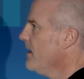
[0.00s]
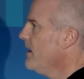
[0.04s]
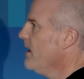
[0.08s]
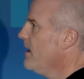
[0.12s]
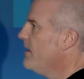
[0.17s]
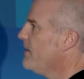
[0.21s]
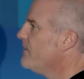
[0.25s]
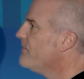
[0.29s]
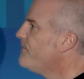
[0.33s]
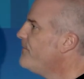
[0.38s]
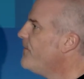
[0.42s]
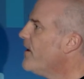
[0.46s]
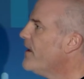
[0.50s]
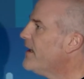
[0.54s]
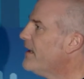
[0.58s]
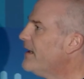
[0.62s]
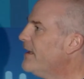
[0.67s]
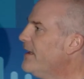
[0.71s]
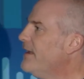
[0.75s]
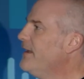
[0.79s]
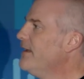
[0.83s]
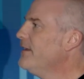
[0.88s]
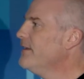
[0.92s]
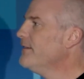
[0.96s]
And then
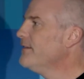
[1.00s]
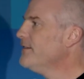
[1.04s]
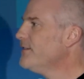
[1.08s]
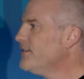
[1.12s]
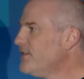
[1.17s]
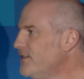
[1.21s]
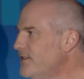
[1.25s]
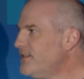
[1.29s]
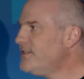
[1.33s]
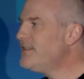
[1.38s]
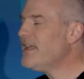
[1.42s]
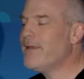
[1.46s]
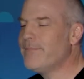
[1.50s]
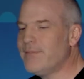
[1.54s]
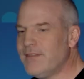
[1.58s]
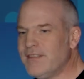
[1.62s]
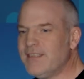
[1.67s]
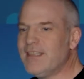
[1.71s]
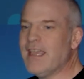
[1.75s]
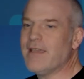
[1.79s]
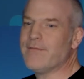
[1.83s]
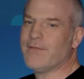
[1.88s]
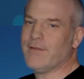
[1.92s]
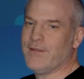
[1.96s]
finally, step
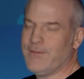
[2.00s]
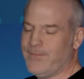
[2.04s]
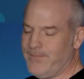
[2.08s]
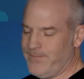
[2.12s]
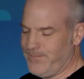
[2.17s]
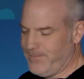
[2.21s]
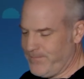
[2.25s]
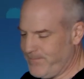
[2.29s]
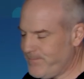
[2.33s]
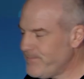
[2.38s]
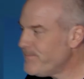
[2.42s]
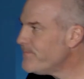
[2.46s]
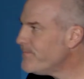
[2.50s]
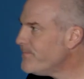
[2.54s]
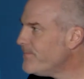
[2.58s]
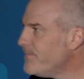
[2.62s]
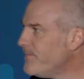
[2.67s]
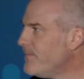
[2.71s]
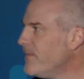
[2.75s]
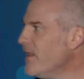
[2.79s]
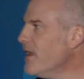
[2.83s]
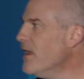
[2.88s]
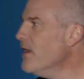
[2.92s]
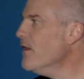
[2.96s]
7.
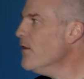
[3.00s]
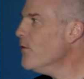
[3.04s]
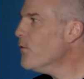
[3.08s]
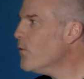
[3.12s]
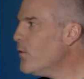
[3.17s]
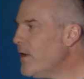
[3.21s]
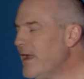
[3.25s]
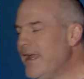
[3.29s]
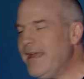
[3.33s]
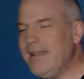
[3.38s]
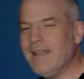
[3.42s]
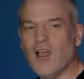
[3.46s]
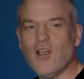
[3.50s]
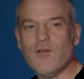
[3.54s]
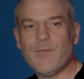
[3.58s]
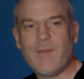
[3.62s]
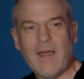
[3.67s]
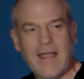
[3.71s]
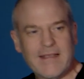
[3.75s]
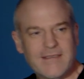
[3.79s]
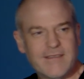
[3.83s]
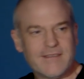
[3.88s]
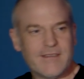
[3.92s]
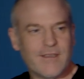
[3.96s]
We know
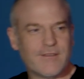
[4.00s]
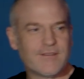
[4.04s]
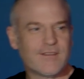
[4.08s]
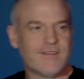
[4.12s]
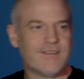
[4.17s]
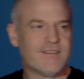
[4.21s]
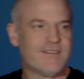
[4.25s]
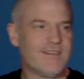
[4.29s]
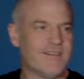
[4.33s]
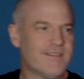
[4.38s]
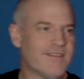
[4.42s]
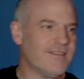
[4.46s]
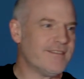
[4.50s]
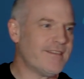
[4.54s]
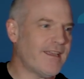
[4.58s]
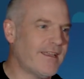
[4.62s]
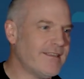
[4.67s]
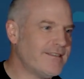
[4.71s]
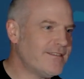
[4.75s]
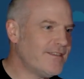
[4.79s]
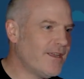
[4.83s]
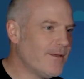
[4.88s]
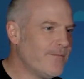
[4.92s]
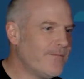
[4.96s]
better than those consistent
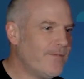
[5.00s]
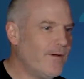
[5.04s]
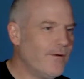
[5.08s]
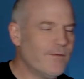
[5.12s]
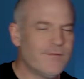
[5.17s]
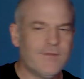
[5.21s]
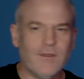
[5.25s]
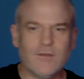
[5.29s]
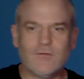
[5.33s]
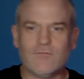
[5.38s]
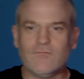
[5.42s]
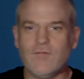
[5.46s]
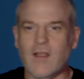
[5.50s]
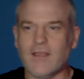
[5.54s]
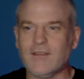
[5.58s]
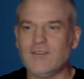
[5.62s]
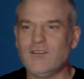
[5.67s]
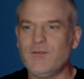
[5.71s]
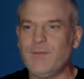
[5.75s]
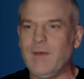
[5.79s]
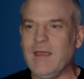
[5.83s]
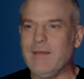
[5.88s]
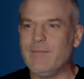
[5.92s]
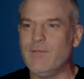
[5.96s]
data type folks, those
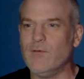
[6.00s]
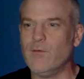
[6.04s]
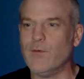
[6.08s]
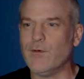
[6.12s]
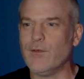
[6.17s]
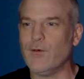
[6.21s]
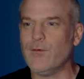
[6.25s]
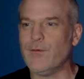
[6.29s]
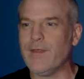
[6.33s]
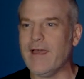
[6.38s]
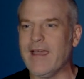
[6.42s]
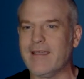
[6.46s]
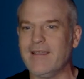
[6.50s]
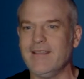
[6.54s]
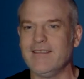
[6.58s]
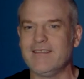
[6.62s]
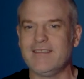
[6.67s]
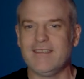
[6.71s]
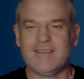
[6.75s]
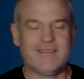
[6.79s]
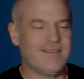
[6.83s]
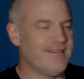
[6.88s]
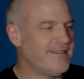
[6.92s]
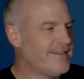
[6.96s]
Rust people with all their
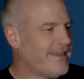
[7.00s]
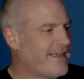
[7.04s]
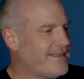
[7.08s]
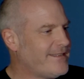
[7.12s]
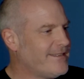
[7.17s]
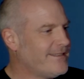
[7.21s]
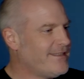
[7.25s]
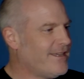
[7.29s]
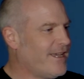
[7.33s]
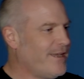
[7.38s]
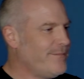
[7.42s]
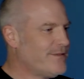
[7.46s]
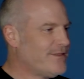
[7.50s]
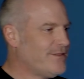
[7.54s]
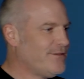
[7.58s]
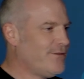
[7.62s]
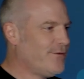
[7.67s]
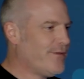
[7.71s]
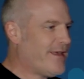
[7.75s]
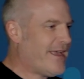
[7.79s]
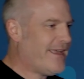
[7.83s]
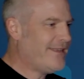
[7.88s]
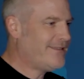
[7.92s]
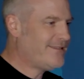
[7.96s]
consistent data types and
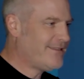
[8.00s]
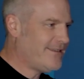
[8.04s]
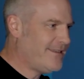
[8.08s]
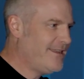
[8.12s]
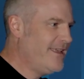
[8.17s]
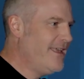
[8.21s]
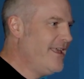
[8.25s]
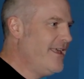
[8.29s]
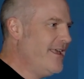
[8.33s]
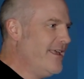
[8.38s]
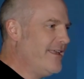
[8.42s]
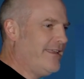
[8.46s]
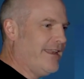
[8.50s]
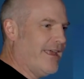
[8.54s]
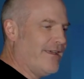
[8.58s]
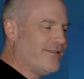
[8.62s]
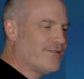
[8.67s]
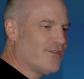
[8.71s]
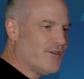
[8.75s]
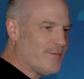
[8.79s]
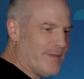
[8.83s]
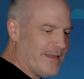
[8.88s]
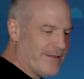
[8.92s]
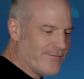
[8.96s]
all that, and
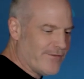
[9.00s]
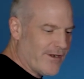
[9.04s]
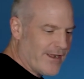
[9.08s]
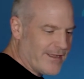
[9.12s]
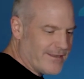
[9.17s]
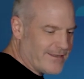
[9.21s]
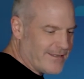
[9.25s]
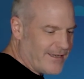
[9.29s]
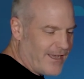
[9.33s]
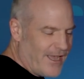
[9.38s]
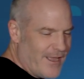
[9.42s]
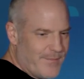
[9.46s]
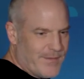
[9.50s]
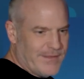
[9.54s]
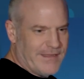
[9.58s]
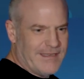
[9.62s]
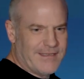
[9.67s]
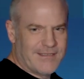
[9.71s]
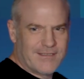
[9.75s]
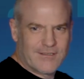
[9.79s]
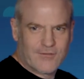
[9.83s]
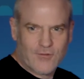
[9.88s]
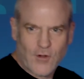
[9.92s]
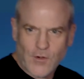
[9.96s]
it's got to be the right type, and
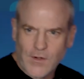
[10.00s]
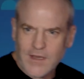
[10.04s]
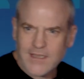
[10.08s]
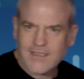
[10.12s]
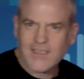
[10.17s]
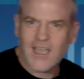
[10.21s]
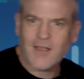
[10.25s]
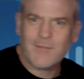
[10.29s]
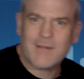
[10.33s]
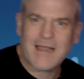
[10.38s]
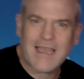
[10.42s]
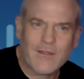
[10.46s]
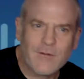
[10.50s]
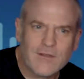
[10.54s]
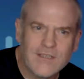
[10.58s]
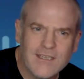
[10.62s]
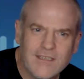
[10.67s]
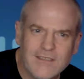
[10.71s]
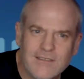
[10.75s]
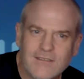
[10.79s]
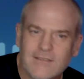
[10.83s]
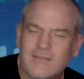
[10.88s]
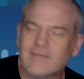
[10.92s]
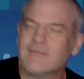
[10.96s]
these strongly typed
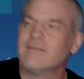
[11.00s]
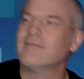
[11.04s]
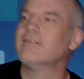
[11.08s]
languages.